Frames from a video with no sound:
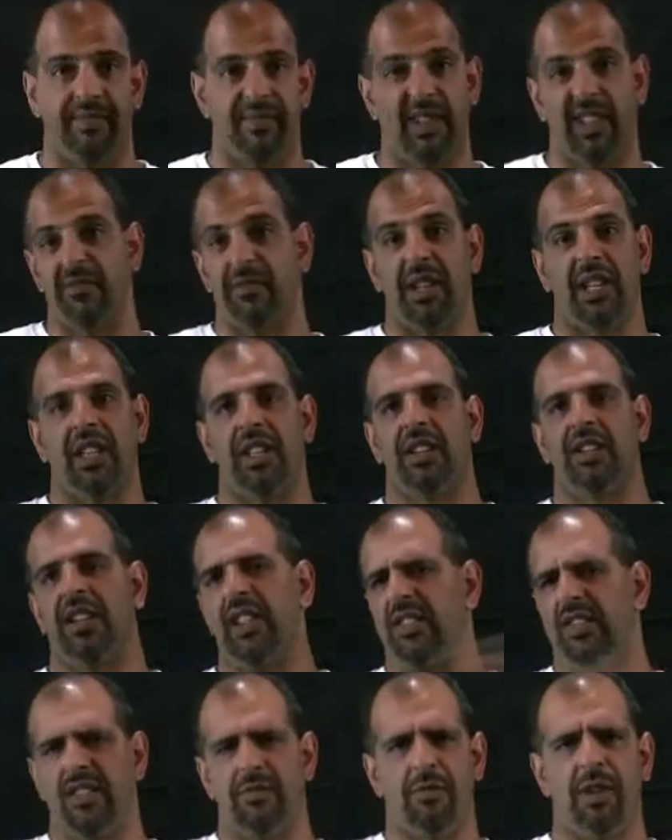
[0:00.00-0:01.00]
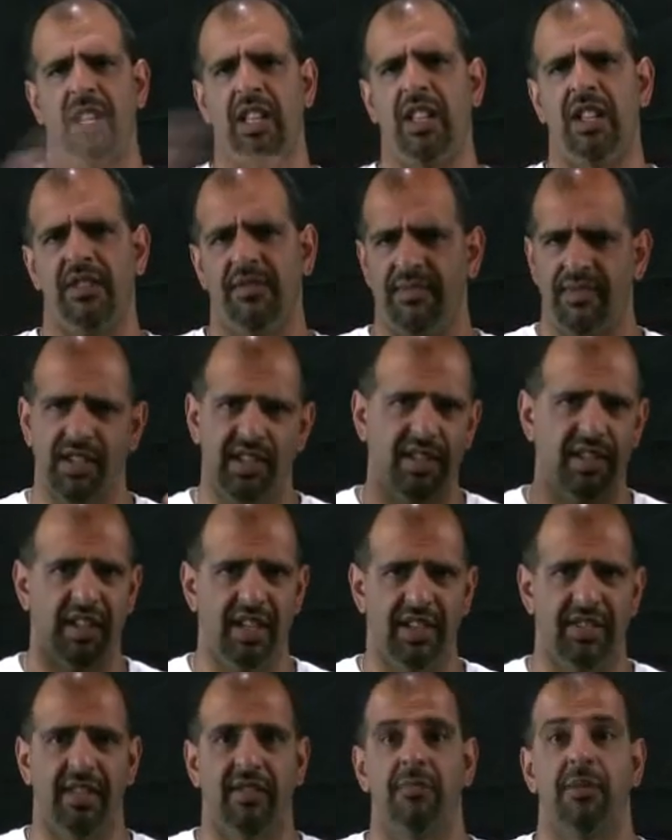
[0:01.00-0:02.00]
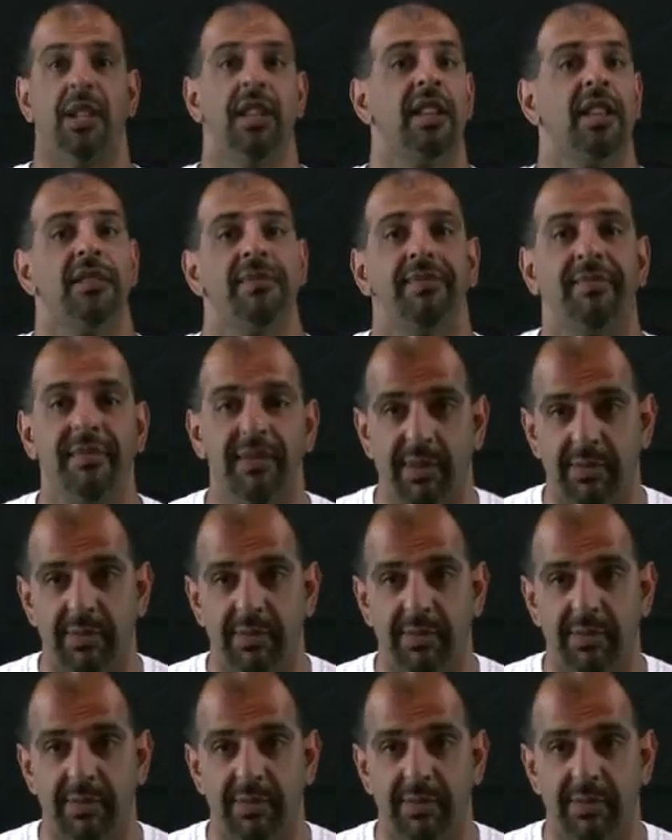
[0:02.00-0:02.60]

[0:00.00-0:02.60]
Leave me alone. Leave everybody alone. Just leave everybody alone.